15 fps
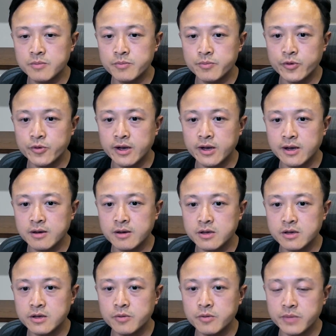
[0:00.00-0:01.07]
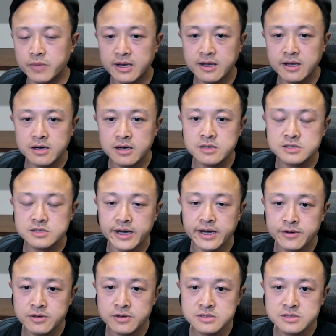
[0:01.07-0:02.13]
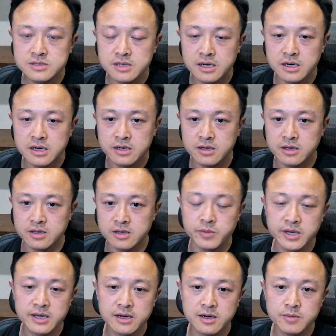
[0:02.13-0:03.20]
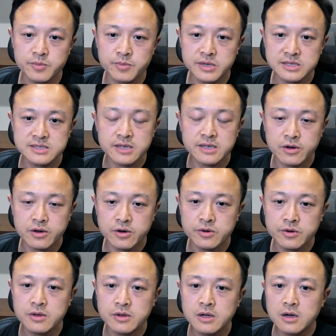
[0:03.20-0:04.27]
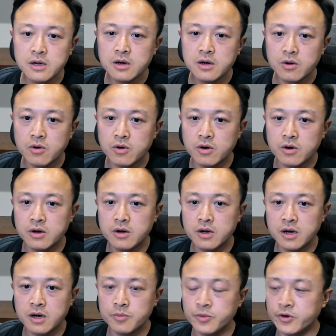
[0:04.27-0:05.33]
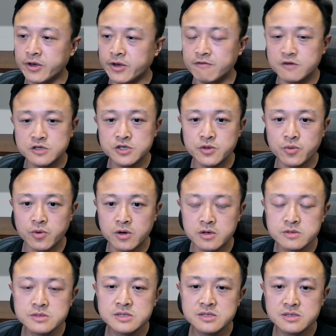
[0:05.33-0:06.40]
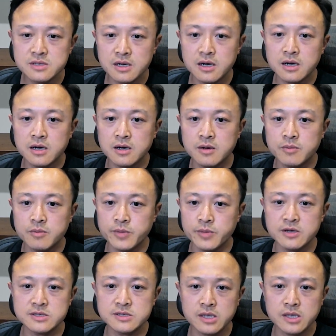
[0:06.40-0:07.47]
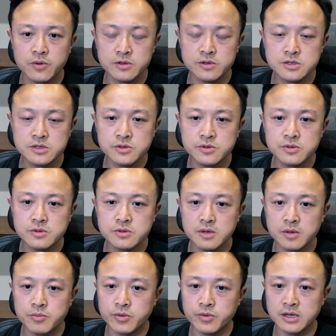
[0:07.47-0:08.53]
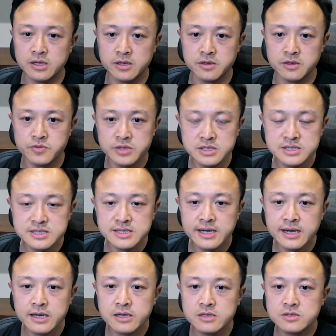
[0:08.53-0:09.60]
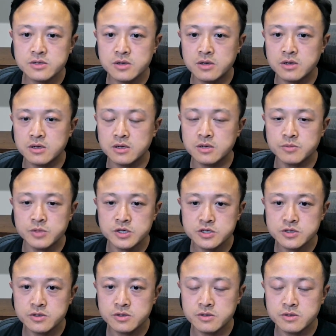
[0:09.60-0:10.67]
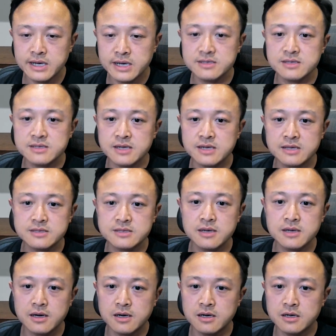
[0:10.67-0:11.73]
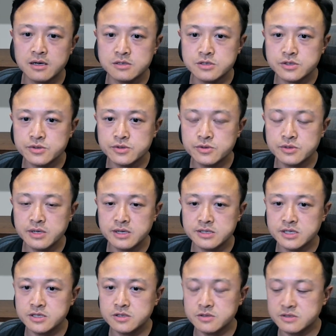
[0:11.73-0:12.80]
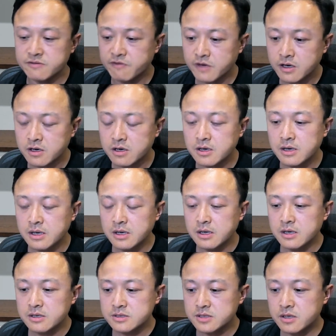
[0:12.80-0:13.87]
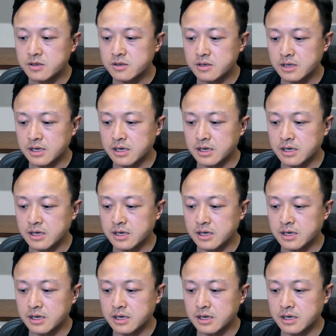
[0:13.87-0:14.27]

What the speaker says: bring media titles in the media companies that they own, or building virtual worlds because they want to bring a lot of real estate or commercial exercise to a digital sphere. So